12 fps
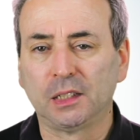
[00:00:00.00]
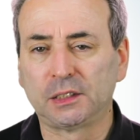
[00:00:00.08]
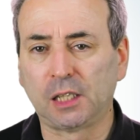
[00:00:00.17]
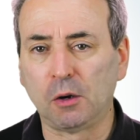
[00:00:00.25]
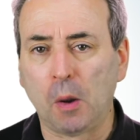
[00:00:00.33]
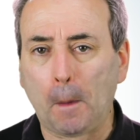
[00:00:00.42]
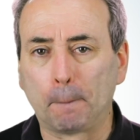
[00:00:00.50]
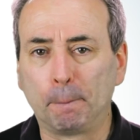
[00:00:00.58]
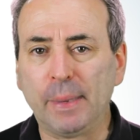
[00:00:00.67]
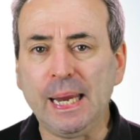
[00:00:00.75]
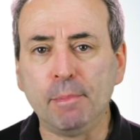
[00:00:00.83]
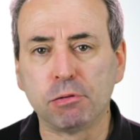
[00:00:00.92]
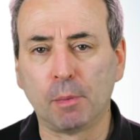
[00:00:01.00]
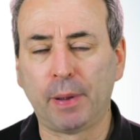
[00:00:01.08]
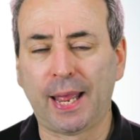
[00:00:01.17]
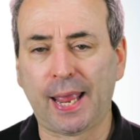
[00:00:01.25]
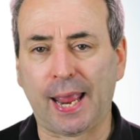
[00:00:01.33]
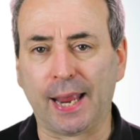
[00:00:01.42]
So be
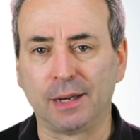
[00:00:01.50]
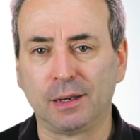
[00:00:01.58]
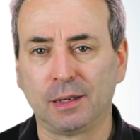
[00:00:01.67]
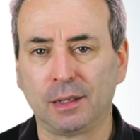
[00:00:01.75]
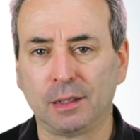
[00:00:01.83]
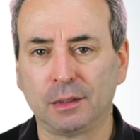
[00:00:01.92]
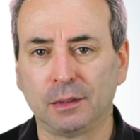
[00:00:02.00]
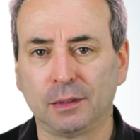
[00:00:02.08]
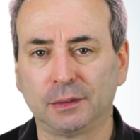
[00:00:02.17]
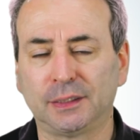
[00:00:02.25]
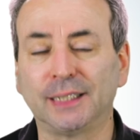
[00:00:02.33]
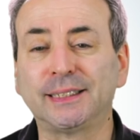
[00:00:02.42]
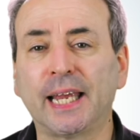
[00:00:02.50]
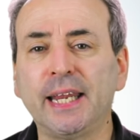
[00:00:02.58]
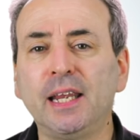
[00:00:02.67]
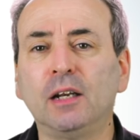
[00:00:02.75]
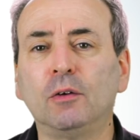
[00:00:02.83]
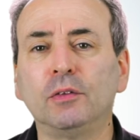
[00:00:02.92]
prepared to
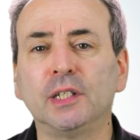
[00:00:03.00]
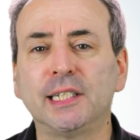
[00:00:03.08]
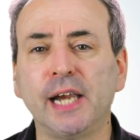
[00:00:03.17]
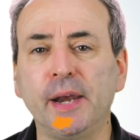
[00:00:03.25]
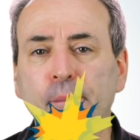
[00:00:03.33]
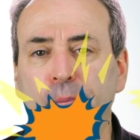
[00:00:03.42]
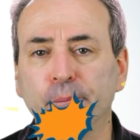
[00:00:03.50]
take it on the chin.